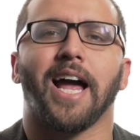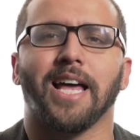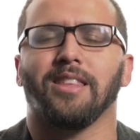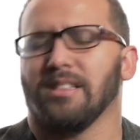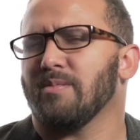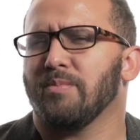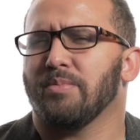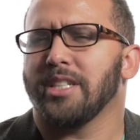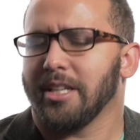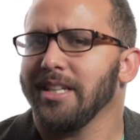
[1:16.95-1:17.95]
I think that's
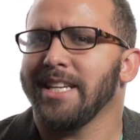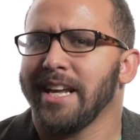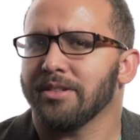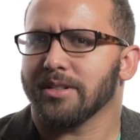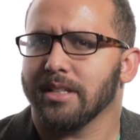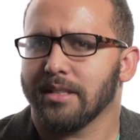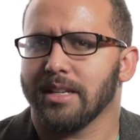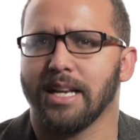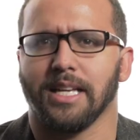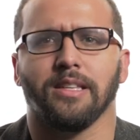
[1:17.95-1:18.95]
particularly
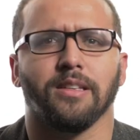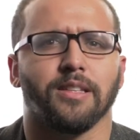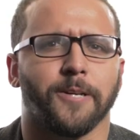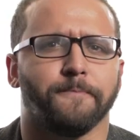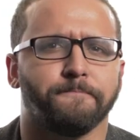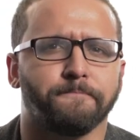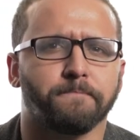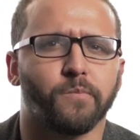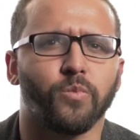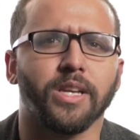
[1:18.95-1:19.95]
dangerous, and I think that
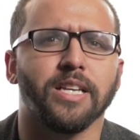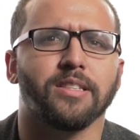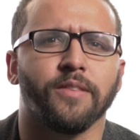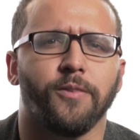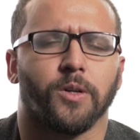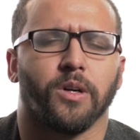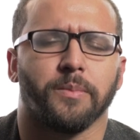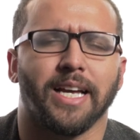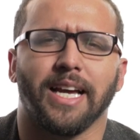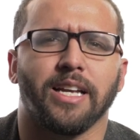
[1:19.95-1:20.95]
it's difficult.
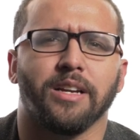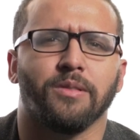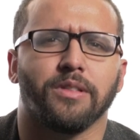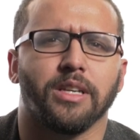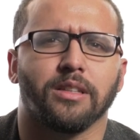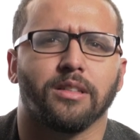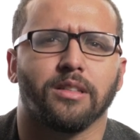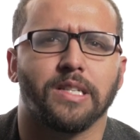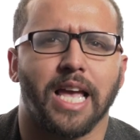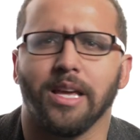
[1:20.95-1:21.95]
I mean, I don't think
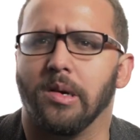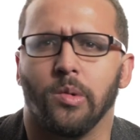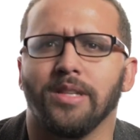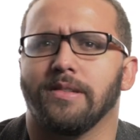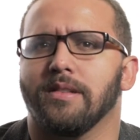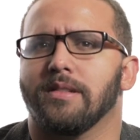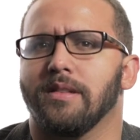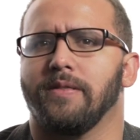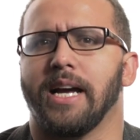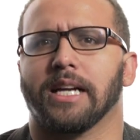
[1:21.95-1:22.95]
that there's any coincidence
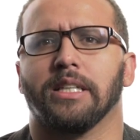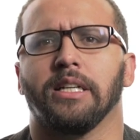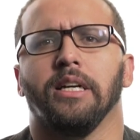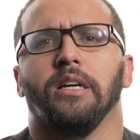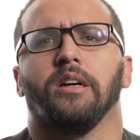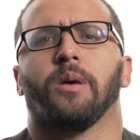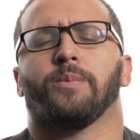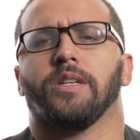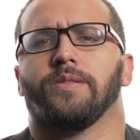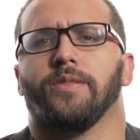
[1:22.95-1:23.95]
in the fact that our
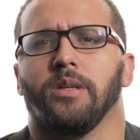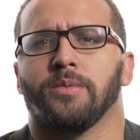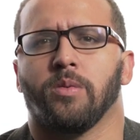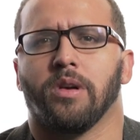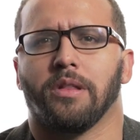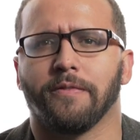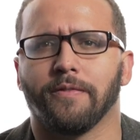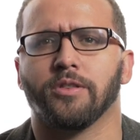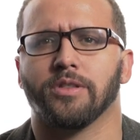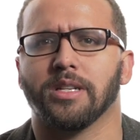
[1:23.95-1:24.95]
press freedoms are one of the
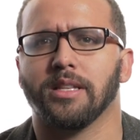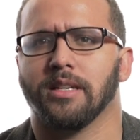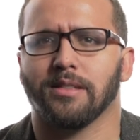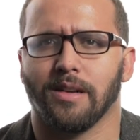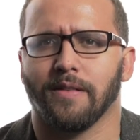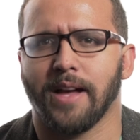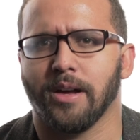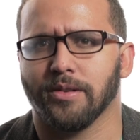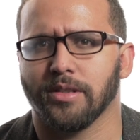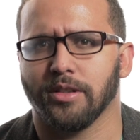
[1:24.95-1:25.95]
first things that our
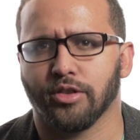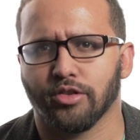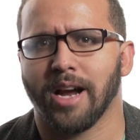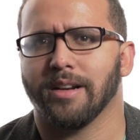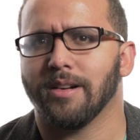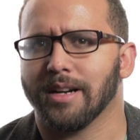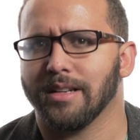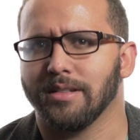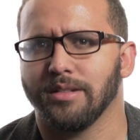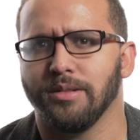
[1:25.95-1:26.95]
founders enshrined in our
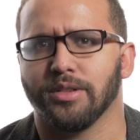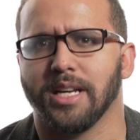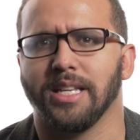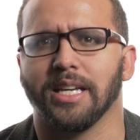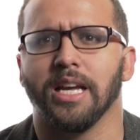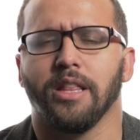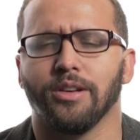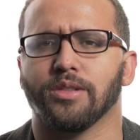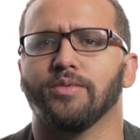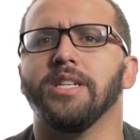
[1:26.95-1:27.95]
Constitution. I think
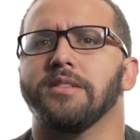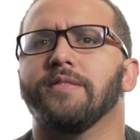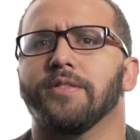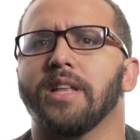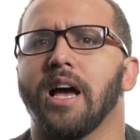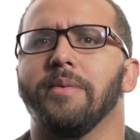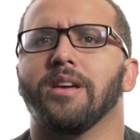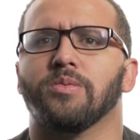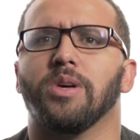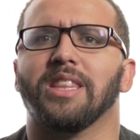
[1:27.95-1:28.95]
there's a reason for that,
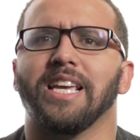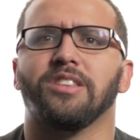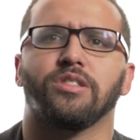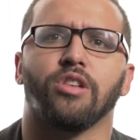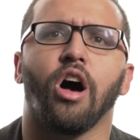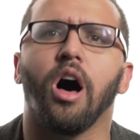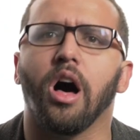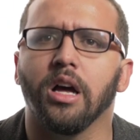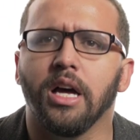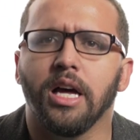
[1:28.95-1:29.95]
because what they saw